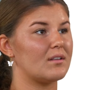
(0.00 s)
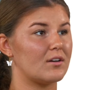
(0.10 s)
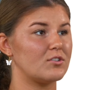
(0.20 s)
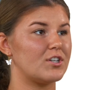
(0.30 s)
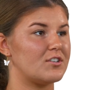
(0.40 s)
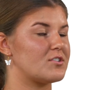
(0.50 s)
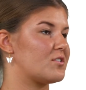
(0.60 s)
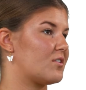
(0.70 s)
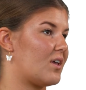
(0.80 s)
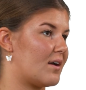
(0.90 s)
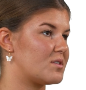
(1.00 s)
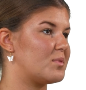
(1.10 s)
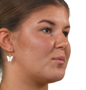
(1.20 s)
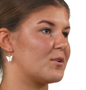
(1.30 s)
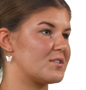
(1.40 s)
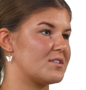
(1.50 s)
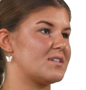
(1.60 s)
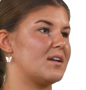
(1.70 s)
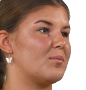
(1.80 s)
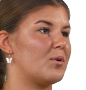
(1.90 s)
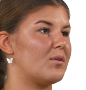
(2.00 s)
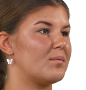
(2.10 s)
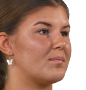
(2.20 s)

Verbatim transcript: little changes in their lives to be more sustainable.